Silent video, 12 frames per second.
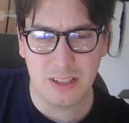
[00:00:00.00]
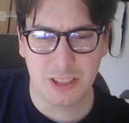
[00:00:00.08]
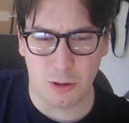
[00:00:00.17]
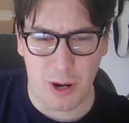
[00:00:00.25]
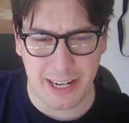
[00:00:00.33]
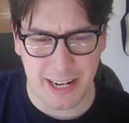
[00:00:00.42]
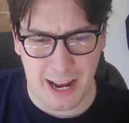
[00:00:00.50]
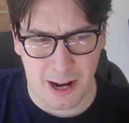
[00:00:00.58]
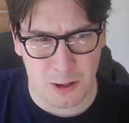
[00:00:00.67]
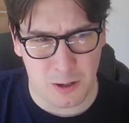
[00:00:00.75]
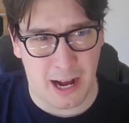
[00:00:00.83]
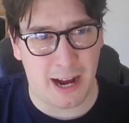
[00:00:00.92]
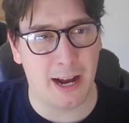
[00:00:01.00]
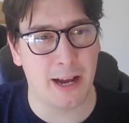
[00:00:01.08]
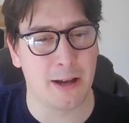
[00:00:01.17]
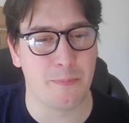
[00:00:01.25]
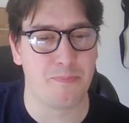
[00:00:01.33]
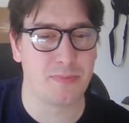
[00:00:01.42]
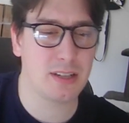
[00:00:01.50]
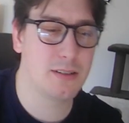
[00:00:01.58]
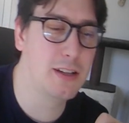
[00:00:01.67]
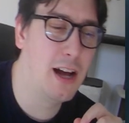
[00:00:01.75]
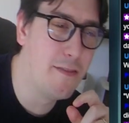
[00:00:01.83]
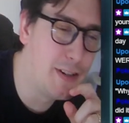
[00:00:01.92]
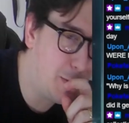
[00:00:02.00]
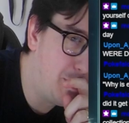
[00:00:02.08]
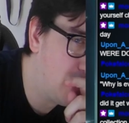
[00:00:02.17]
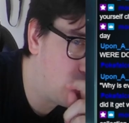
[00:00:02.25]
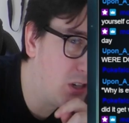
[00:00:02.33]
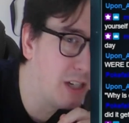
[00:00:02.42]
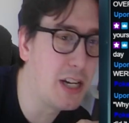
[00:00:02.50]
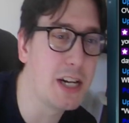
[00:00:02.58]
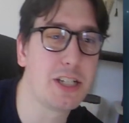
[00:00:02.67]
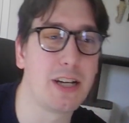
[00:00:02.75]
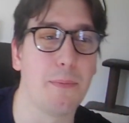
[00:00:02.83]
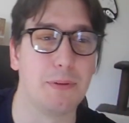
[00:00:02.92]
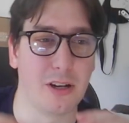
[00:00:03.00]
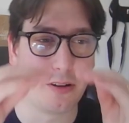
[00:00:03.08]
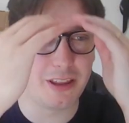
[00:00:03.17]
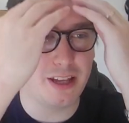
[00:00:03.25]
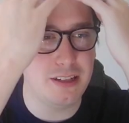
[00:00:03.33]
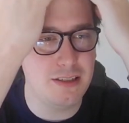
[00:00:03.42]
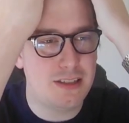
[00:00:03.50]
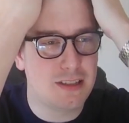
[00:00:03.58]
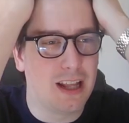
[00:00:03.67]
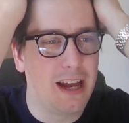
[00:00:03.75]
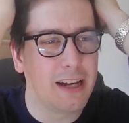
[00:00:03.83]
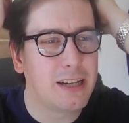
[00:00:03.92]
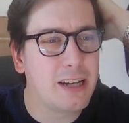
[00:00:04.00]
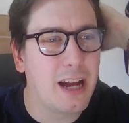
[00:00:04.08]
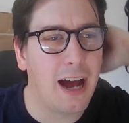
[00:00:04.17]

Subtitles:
right now I've just been sort of touching up little things like